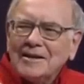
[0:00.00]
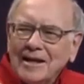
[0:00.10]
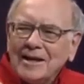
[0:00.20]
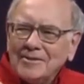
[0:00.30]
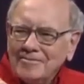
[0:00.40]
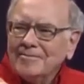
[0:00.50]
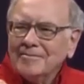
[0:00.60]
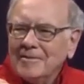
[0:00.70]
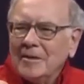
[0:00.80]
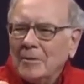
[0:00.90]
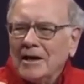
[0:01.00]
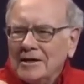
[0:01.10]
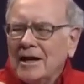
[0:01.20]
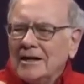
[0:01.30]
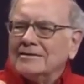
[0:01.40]
at my
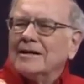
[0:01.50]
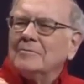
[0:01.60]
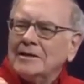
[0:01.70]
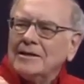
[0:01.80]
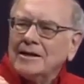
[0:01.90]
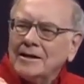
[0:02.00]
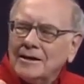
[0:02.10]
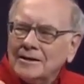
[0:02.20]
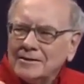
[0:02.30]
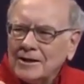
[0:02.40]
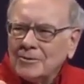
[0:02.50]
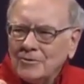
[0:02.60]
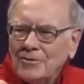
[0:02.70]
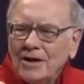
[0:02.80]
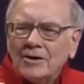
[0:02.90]
days. I mean, they're
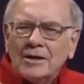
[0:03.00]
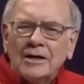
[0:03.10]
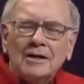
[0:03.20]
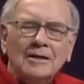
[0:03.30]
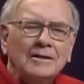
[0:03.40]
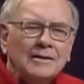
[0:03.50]
very